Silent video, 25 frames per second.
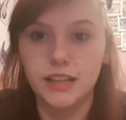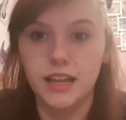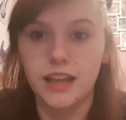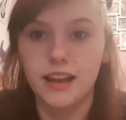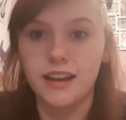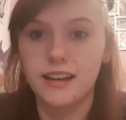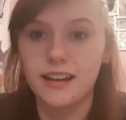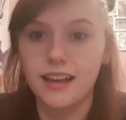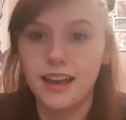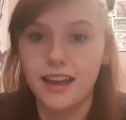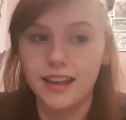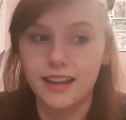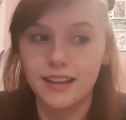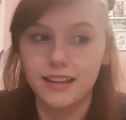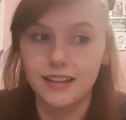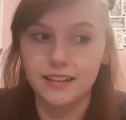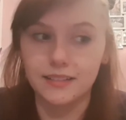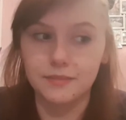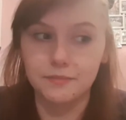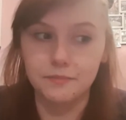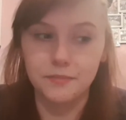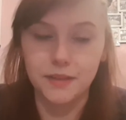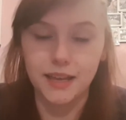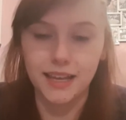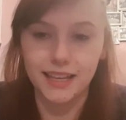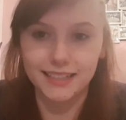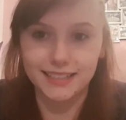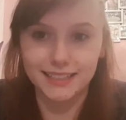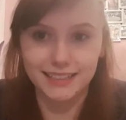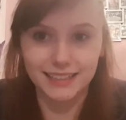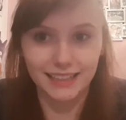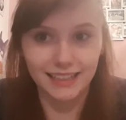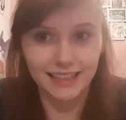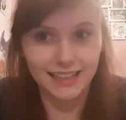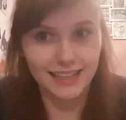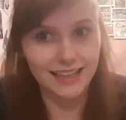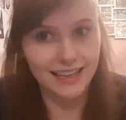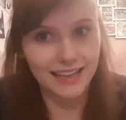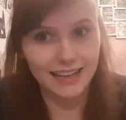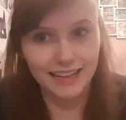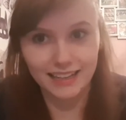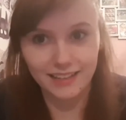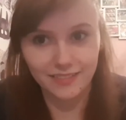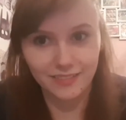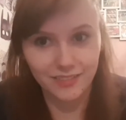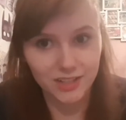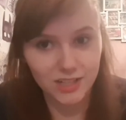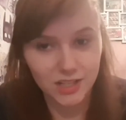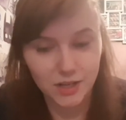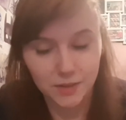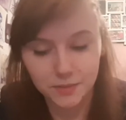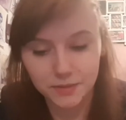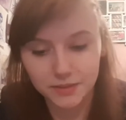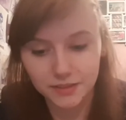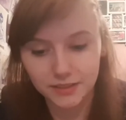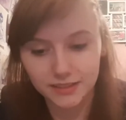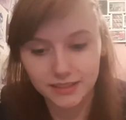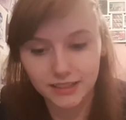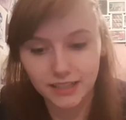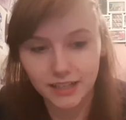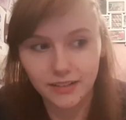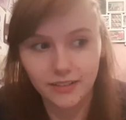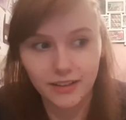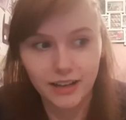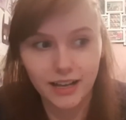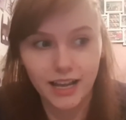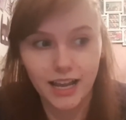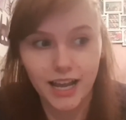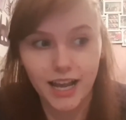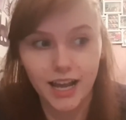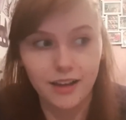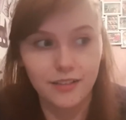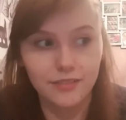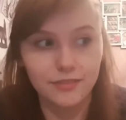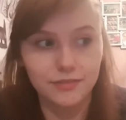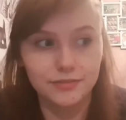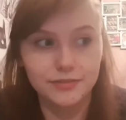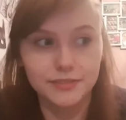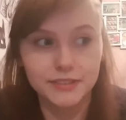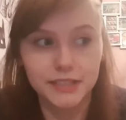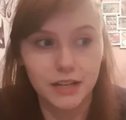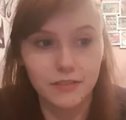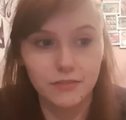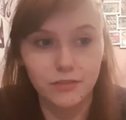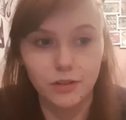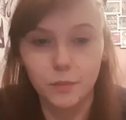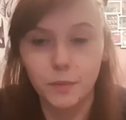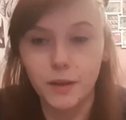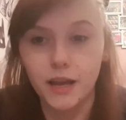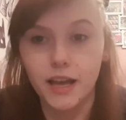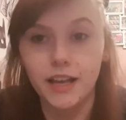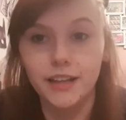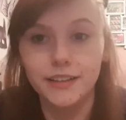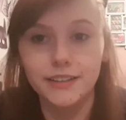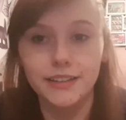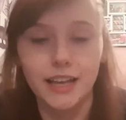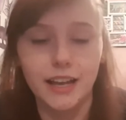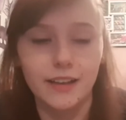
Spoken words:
and I can basically eat anything with chopsticks now. I have several pairs.